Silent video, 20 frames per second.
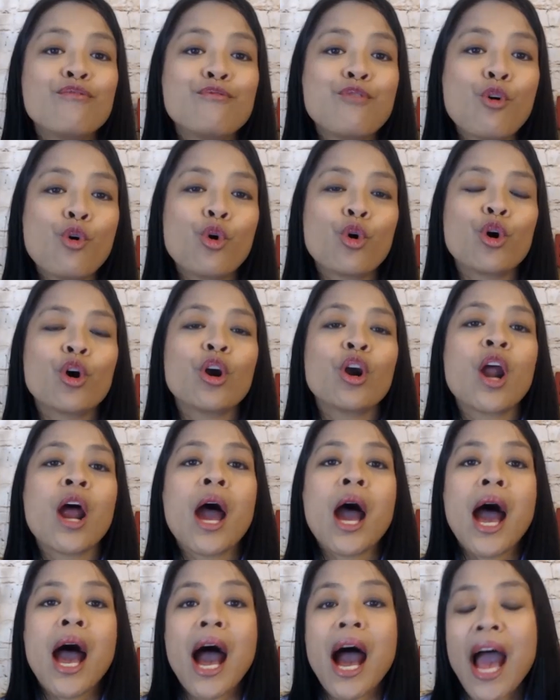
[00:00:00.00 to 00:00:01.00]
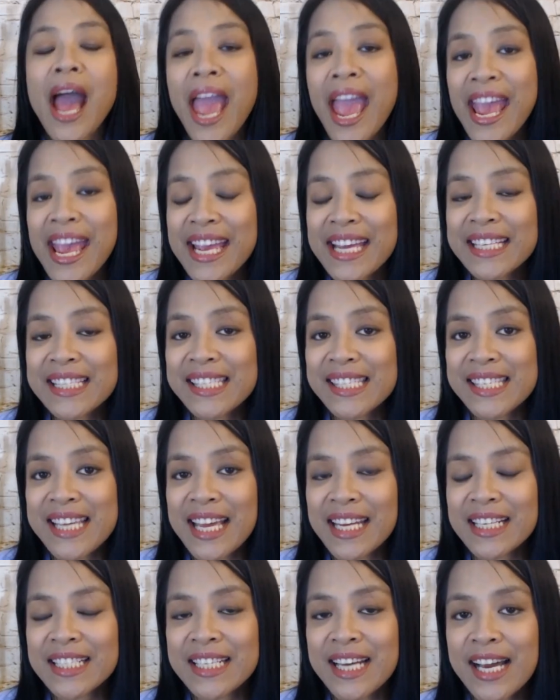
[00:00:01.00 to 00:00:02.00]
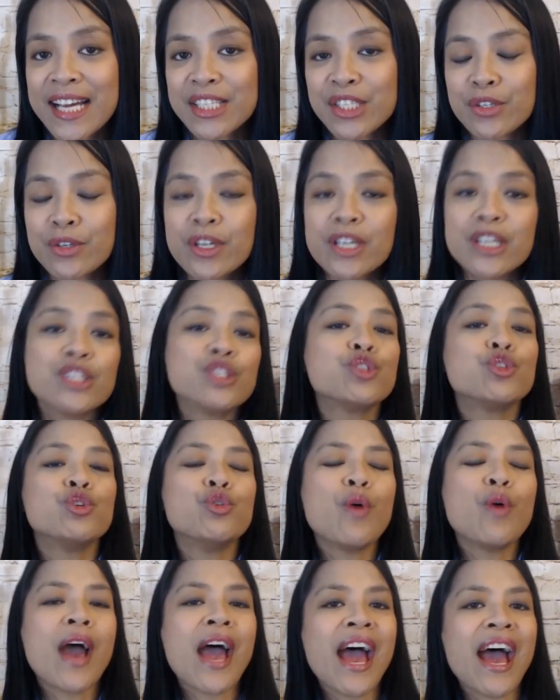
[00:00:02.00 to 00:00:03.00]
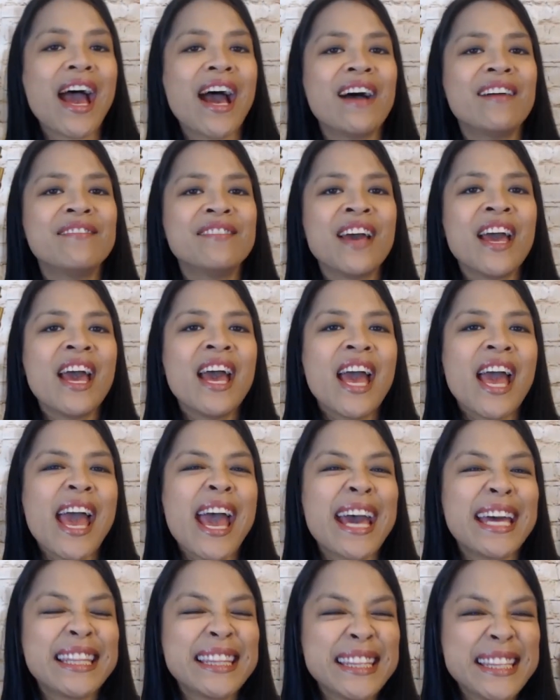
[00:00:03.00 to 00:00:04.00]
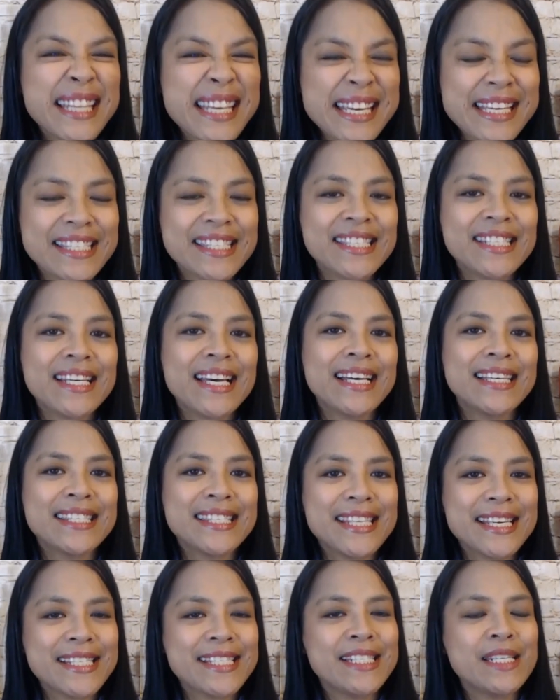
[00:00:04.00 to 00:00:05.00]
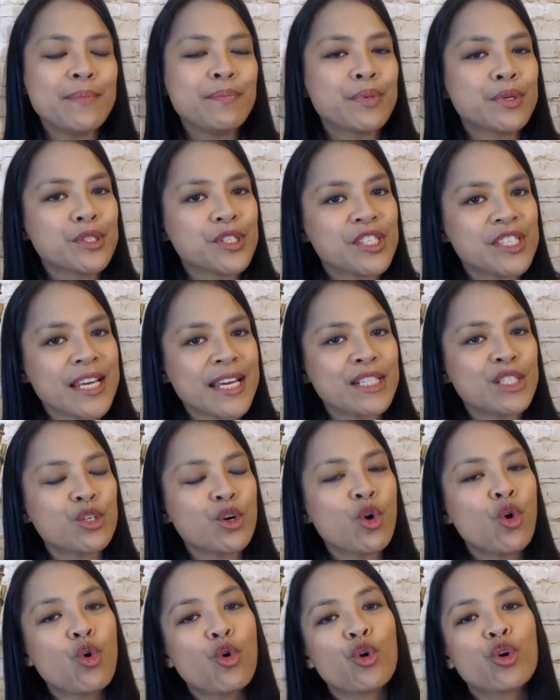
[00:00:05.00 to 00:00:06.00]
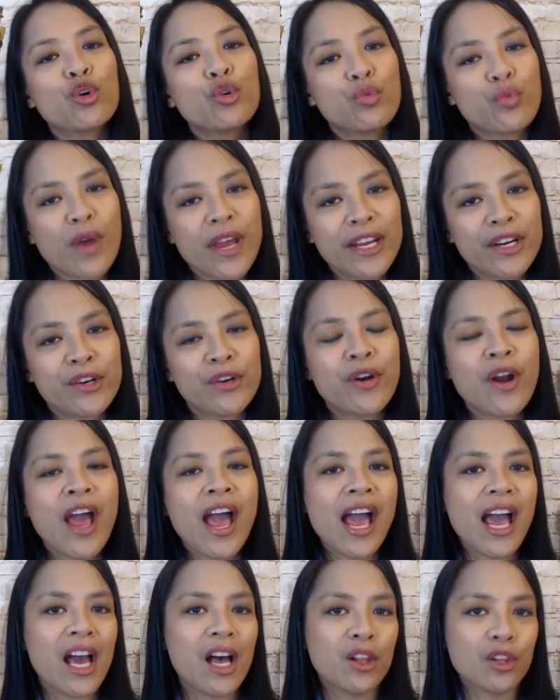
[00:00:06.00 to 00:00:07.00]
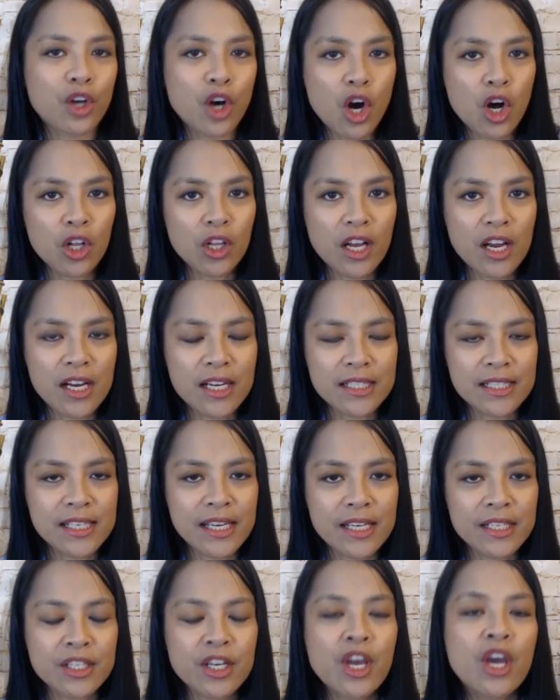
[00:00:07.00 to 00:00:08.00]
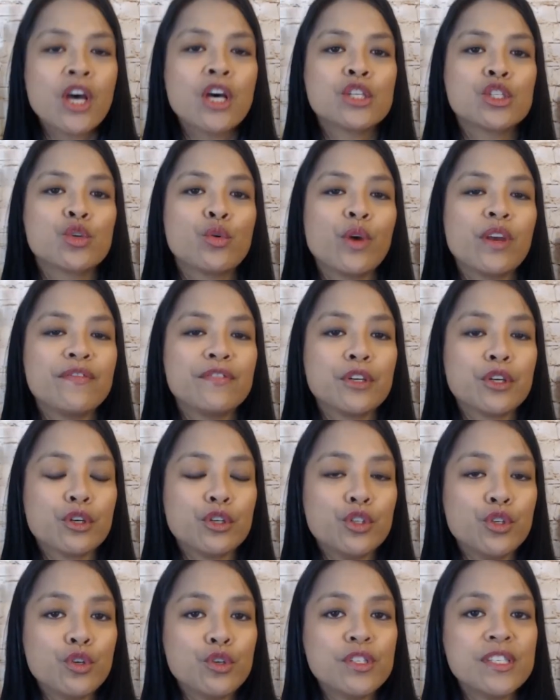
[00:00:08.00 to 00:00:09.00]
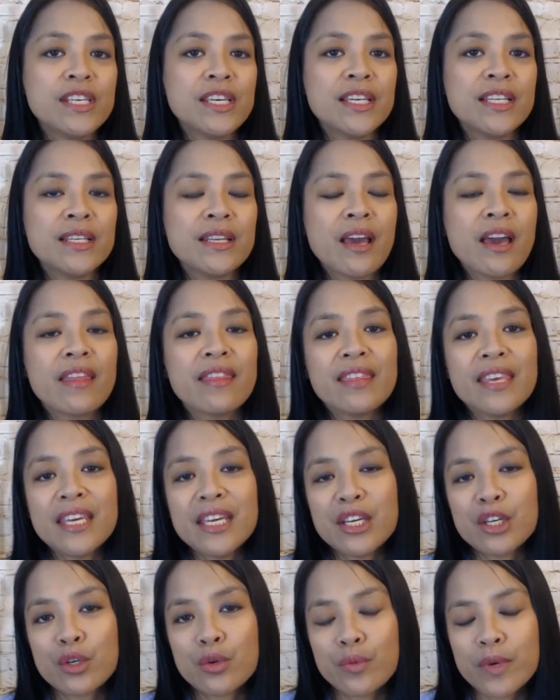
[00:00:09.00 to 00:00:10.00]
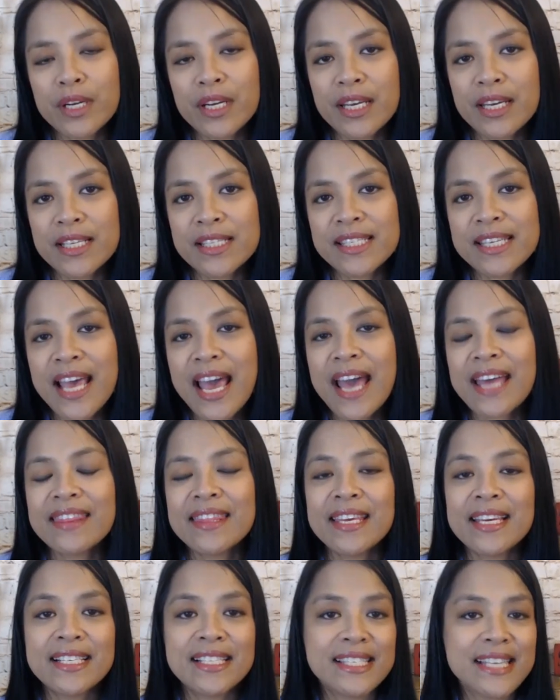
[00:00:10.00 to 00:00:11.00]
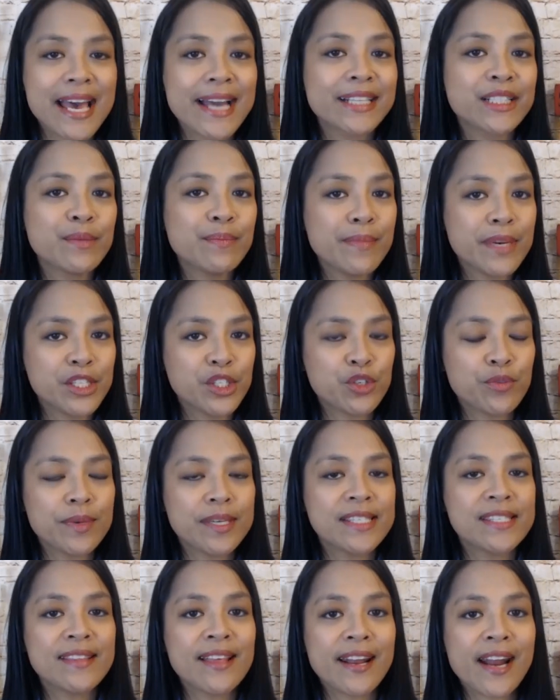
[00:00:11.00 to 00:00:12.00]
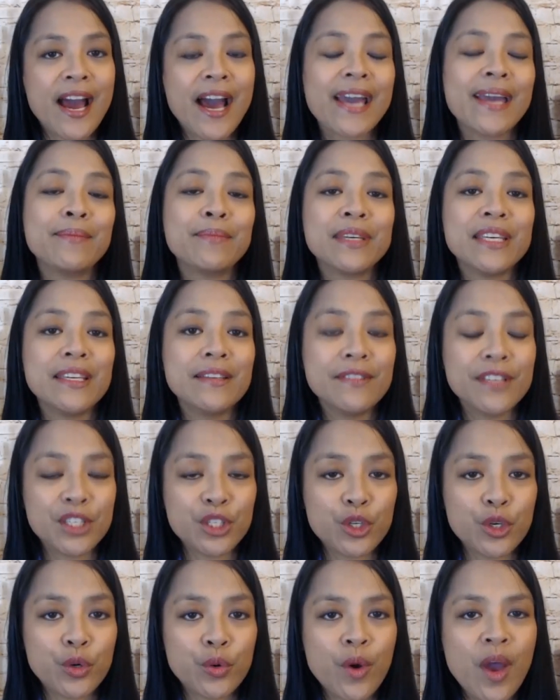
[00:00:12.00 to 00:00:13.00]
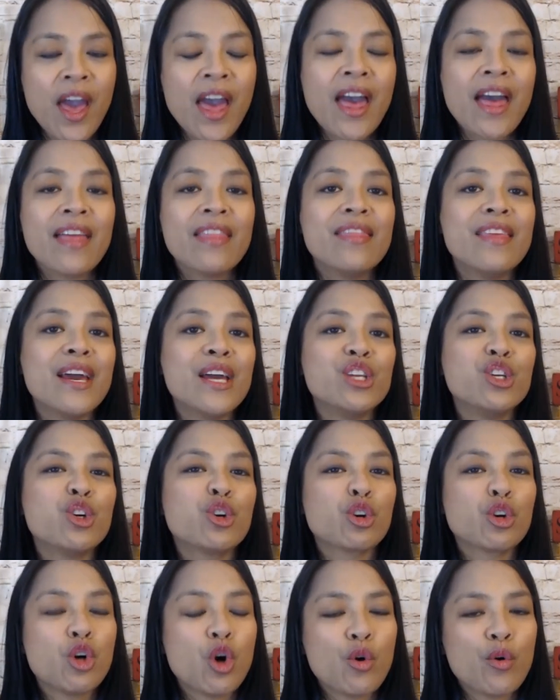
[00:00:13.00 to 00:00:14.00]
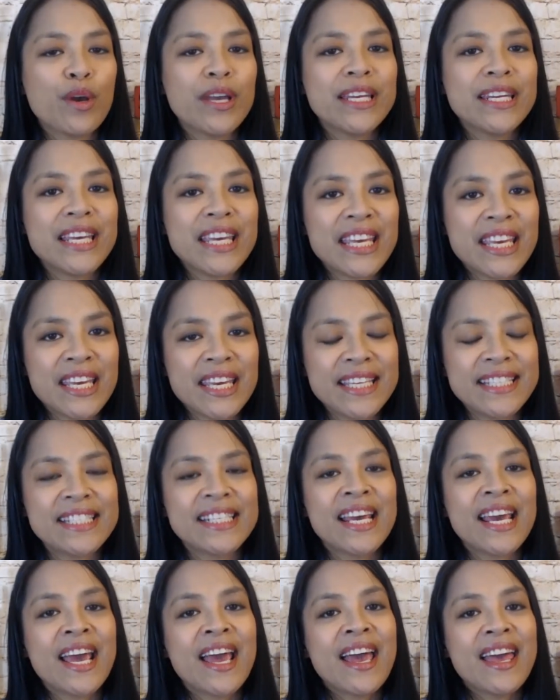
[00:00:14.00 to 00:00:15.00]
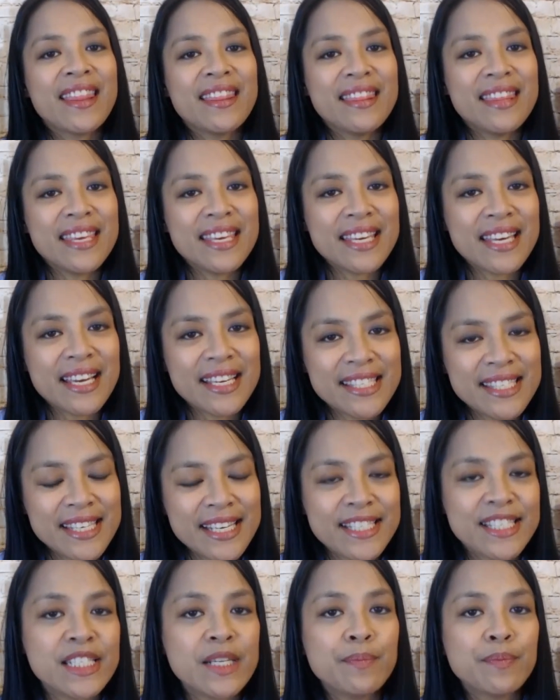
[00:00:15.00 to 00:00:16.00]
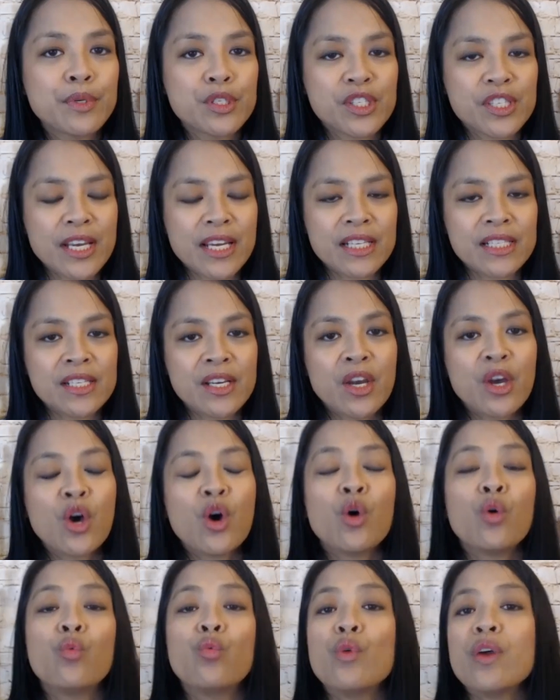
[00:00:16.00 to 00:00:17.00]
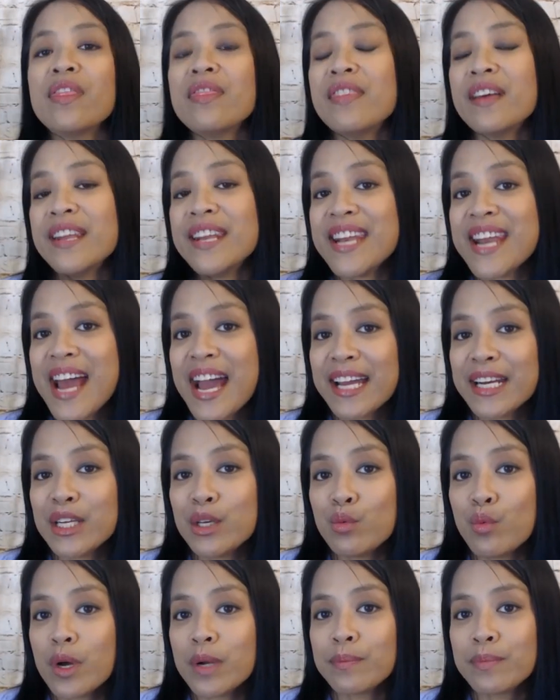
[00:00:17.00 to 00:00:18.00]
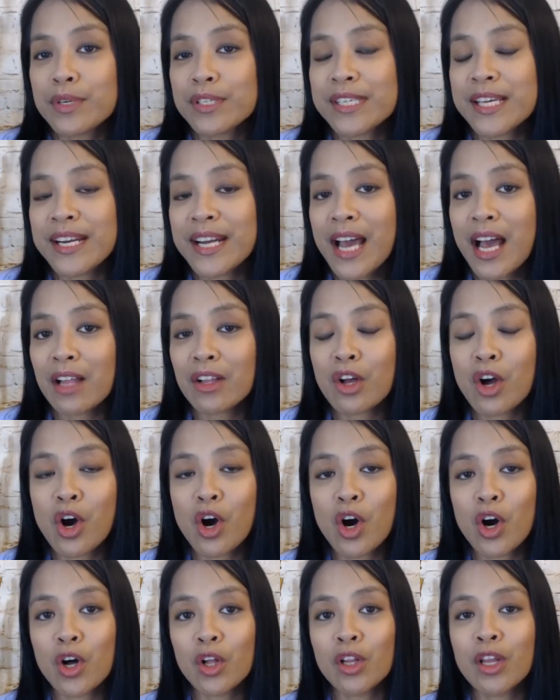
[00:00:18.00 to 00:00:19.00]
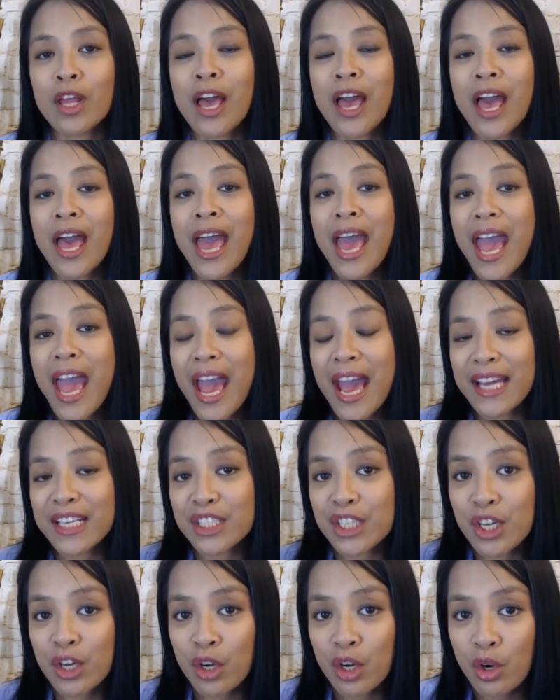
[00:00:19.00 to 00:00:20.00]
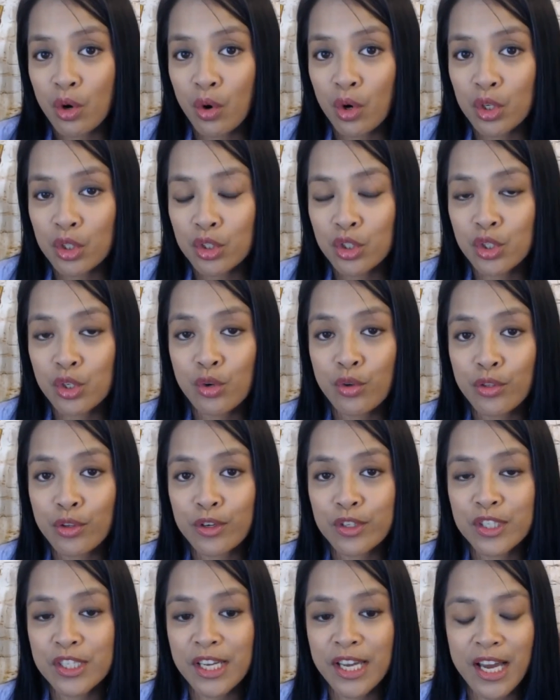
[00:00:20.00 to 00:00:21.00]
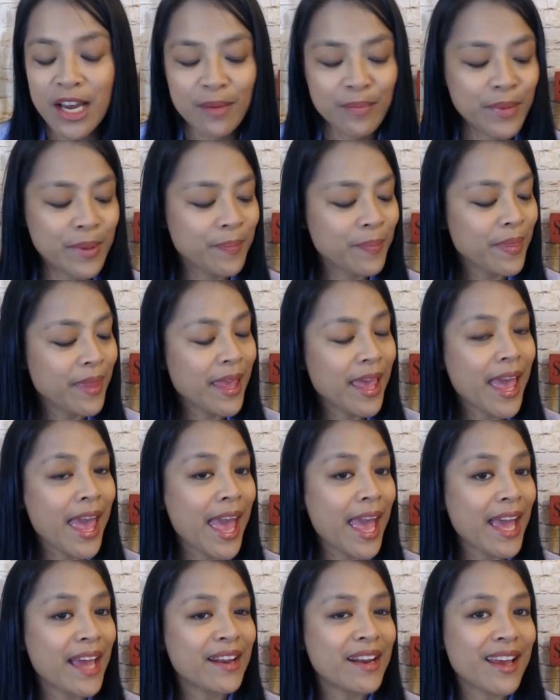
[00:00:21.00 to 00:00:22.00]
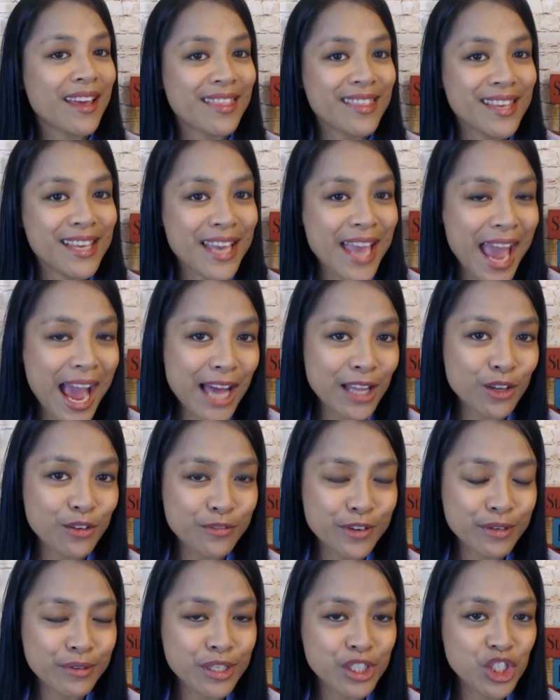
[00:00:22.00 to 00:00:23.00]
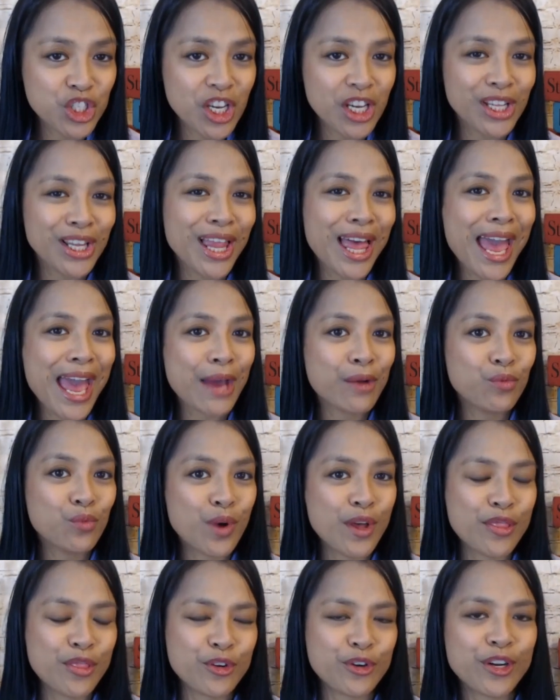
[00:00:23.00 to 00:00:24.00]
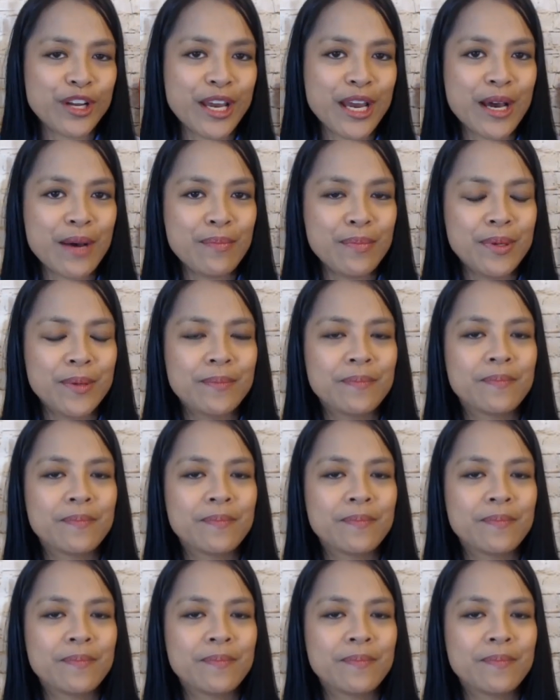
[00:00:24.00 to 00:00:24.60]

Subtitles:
for hand sanitizer is to have at least a 60% or greater alcohol content. So if you're using the ingredients at the exact measurements that I am giving you, then you're going to hit the 60% with the 91% alcohol at 2/3 a cup and the aloe vera gel at 1/3 a cup.